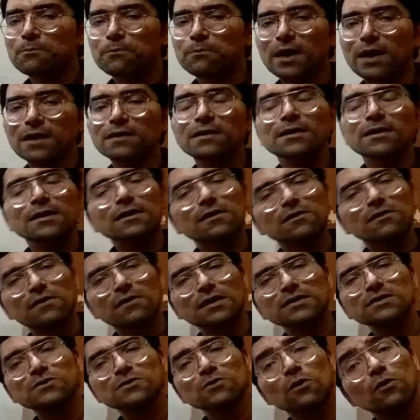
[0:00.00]
Pun
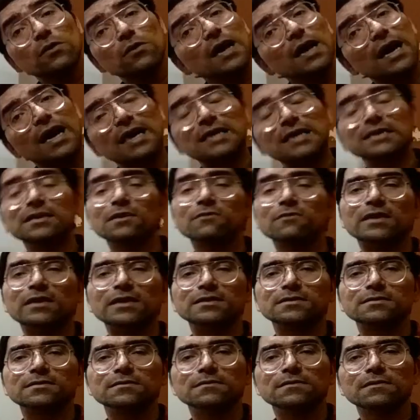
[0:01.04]
runs on either
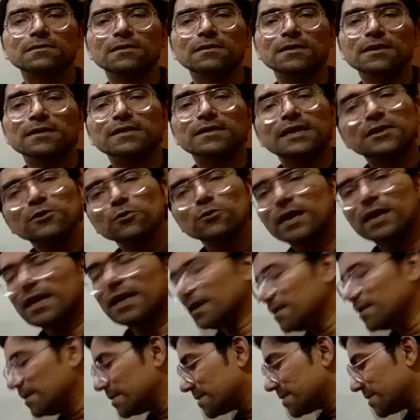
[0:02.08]
ways. That you
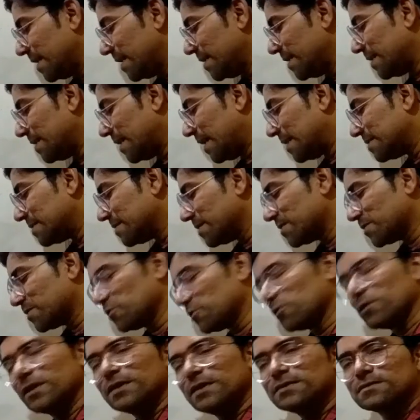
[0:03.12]
can understand it as a
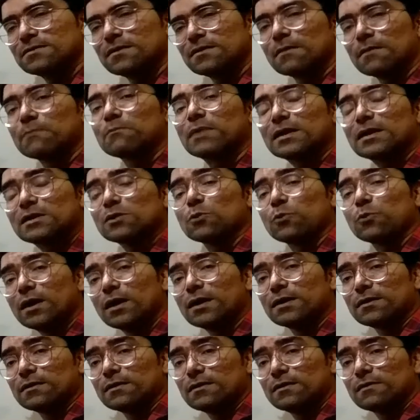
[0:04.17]
stories, but the
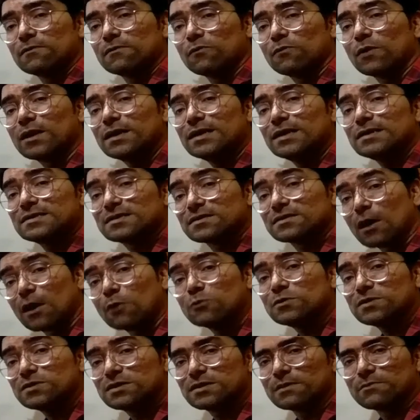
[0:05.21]
word
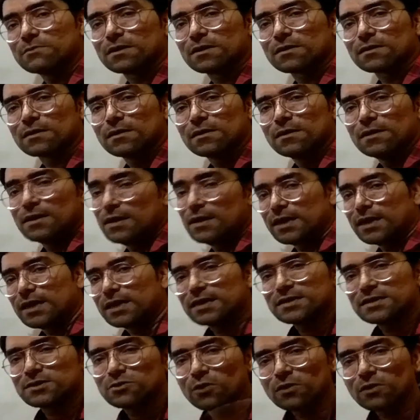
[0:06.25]
sounds similar.
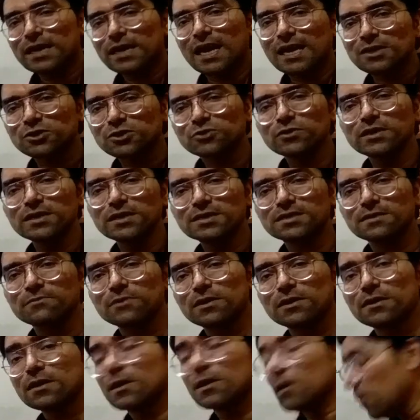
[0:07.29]
It is not actually
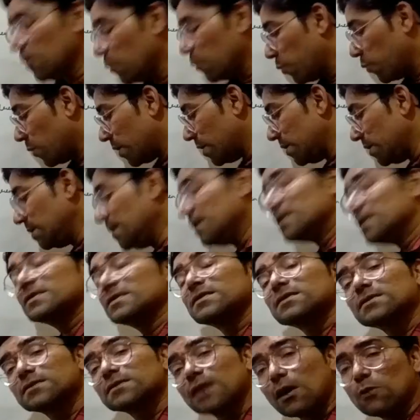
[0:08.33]
similar. Word
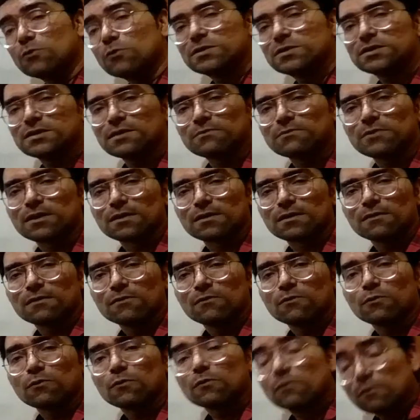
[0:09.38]
sounds similar.
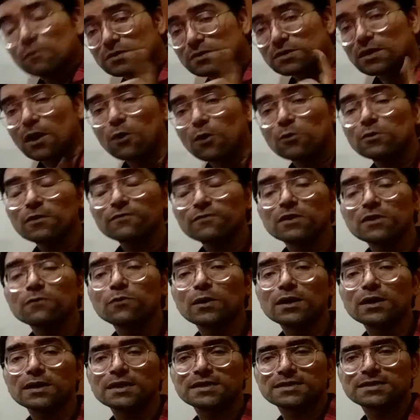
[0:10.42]
Sound of the
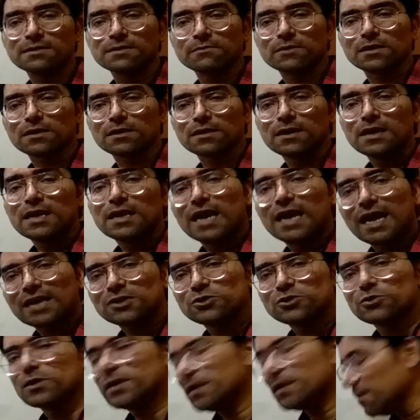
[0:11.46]
word is similar.
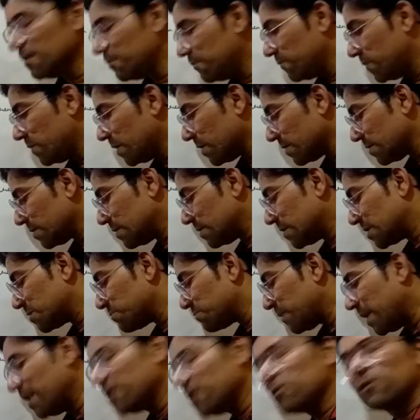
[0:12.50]
Actually, the
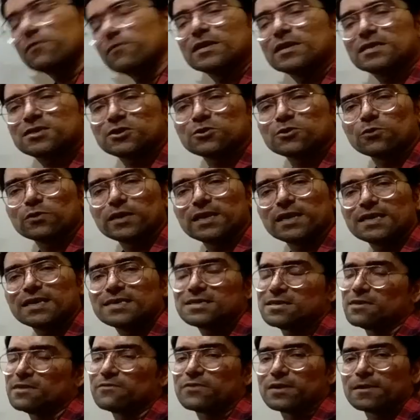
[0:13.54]
spelling of the story
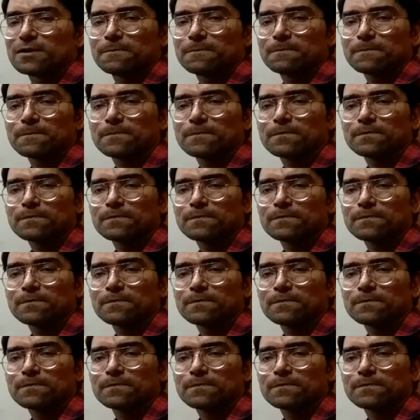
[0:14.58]
is different.